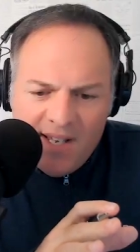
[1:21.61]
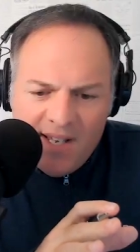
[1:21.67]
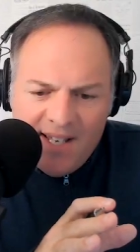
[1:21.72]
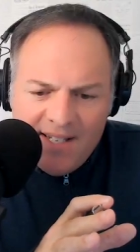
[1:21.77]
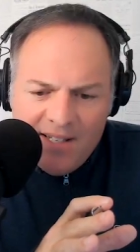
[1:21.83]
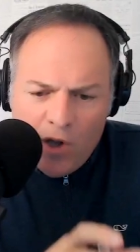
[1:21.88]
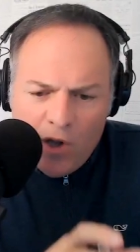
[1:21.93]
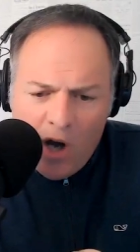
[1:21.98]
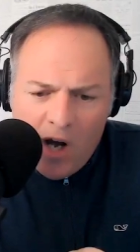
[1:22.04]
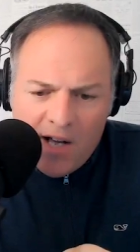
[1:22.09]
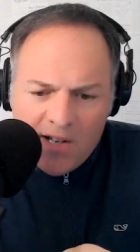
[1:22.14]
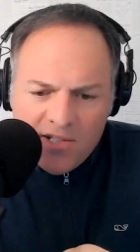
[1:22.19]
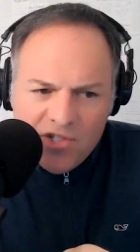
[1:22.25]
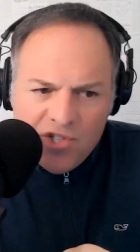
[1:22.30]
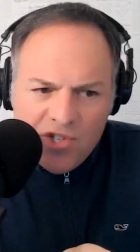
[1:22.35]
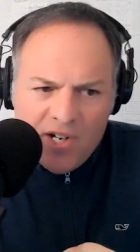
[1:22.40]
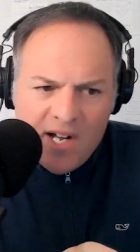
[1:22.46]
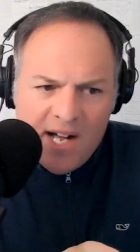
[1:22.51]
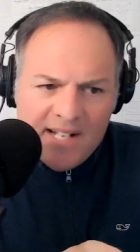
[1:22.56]
In
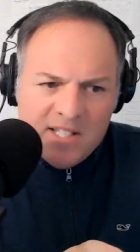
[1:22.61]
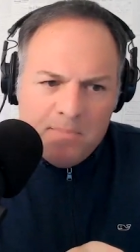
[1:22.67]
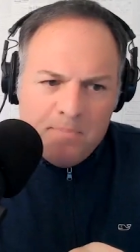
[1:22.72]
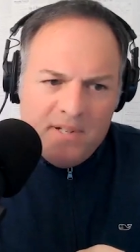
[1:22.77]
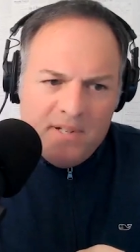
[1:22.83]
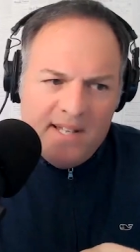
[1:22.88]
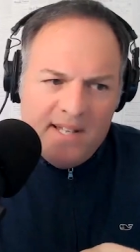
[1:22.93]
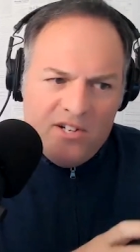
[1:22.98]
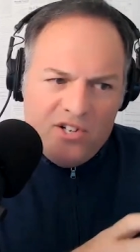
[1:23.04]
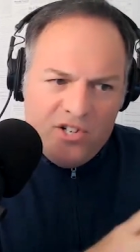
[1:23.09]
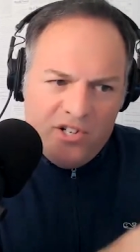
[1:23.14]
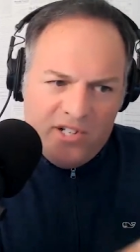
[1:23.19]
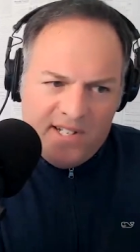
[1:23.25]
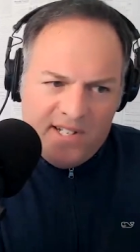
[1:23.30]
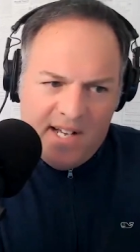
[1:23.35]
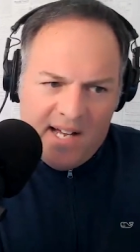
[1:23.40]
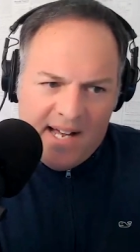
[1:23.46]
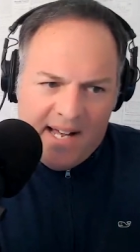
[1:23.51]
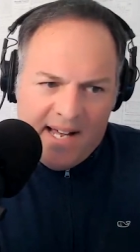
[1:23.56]
Lost, you got to play the good
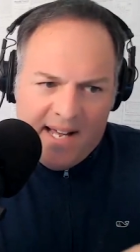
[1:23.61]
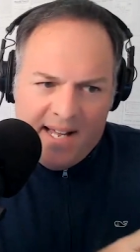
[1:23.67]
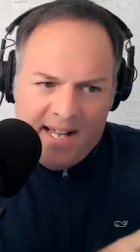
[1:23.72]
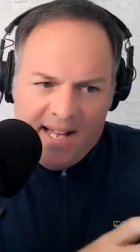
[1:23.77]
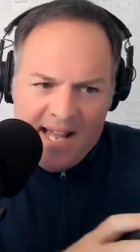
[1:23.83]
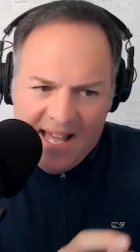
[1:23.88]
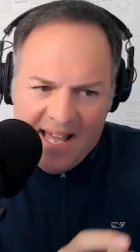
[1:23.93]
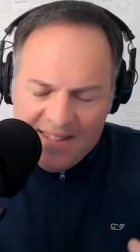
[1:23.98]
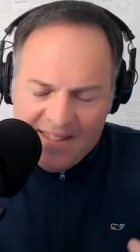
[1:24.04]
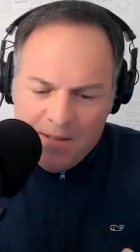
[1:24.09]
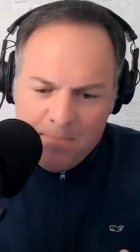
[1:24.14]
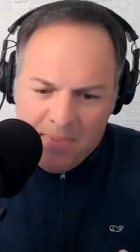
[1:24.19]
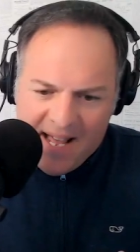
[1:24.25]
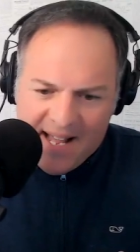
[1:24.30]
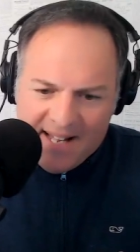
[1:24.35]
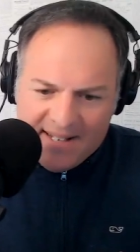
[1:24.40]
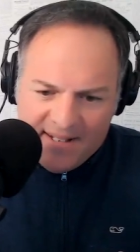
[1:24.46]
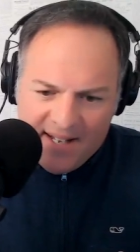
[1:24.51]
guy and the bad